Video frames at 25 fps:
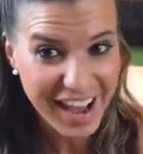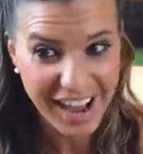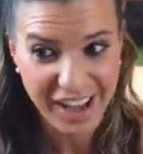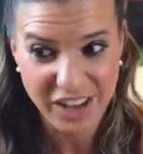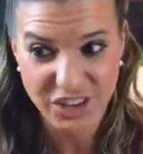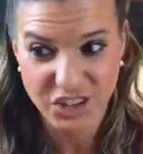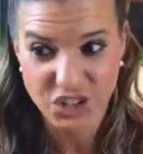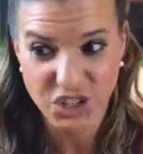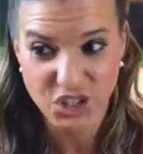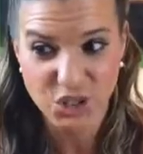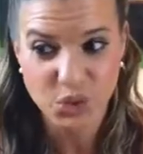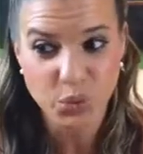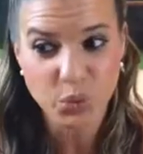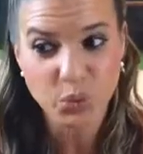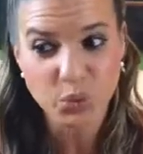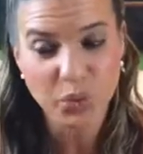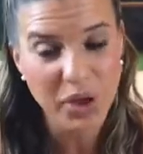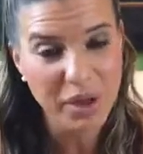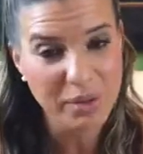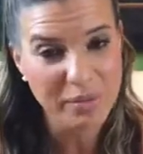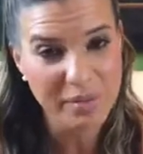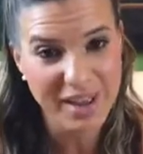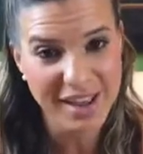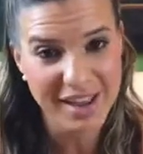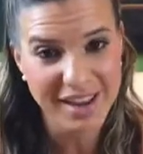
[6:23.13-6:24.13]
and just
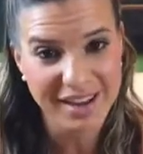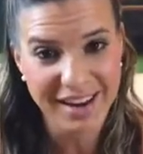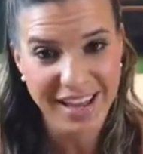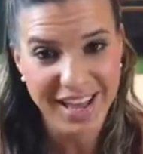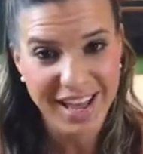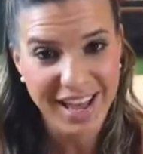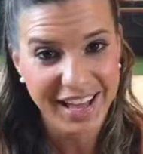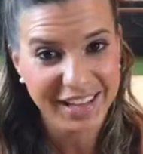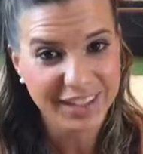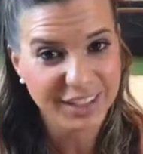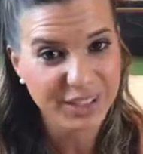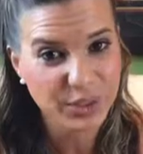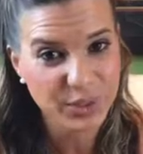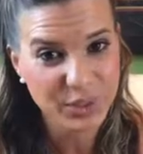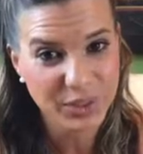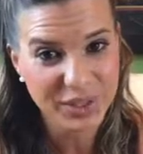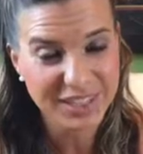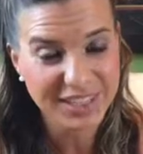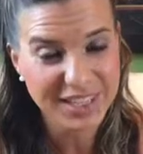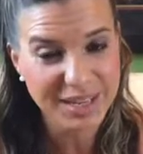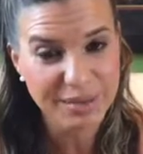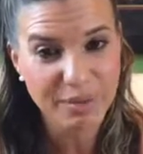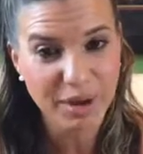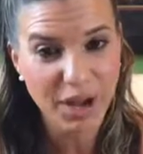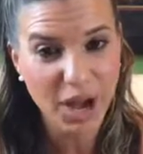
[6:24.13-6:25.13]
women as soon
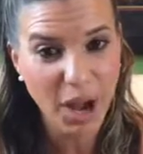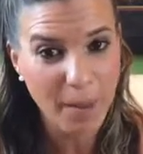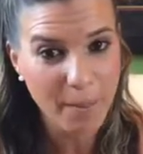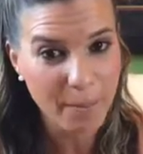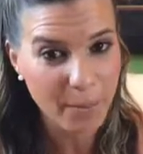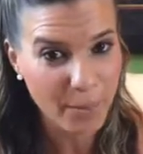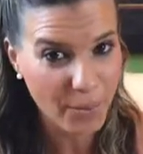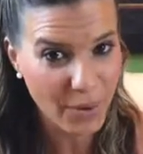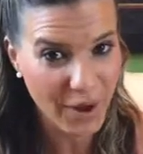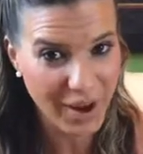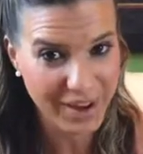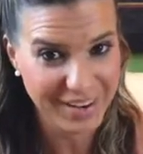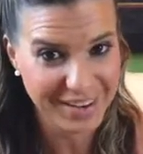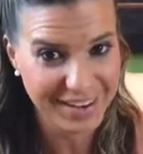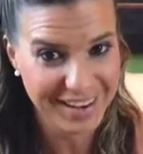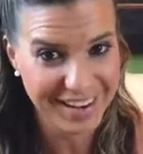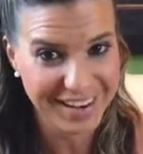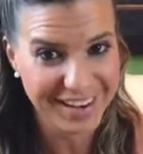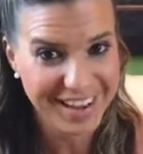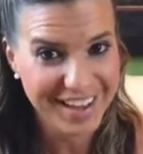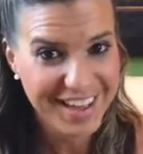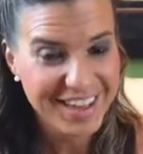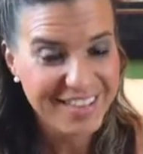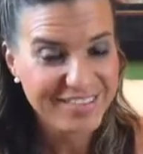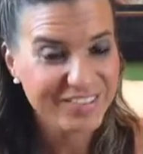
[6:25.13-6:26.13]
as they become
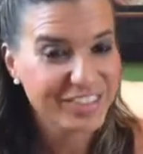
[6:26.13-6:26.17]
pregnant